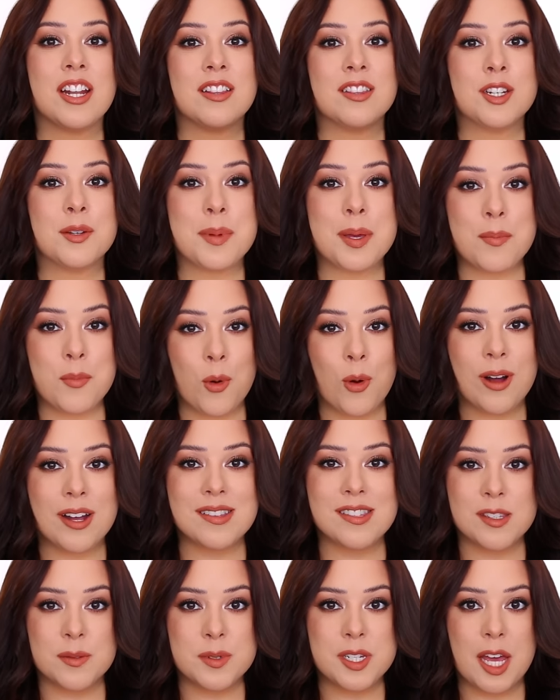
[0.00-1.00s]
a little bit more
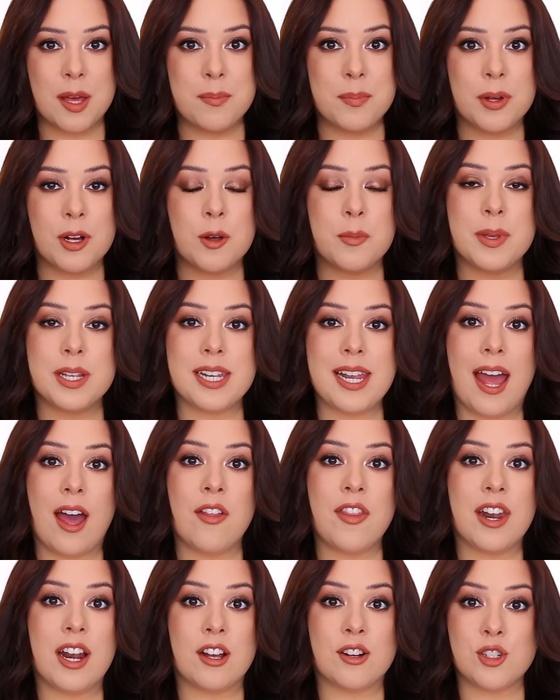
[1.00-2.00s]
in September, but now
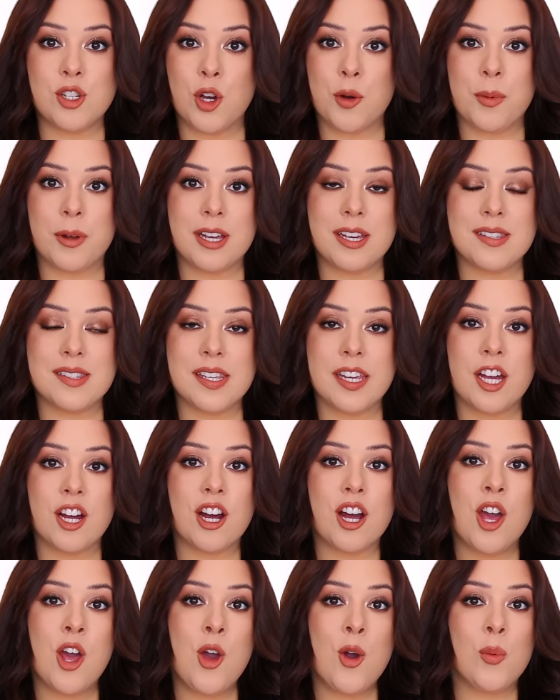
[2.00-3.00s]
that October is
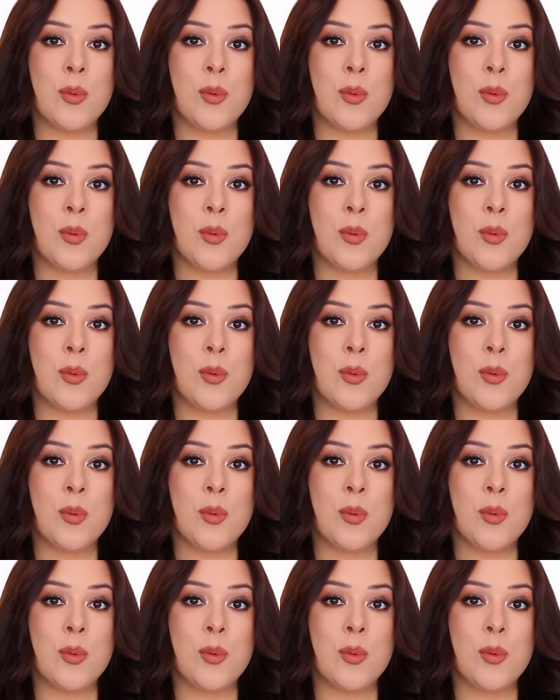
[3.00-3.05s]
here,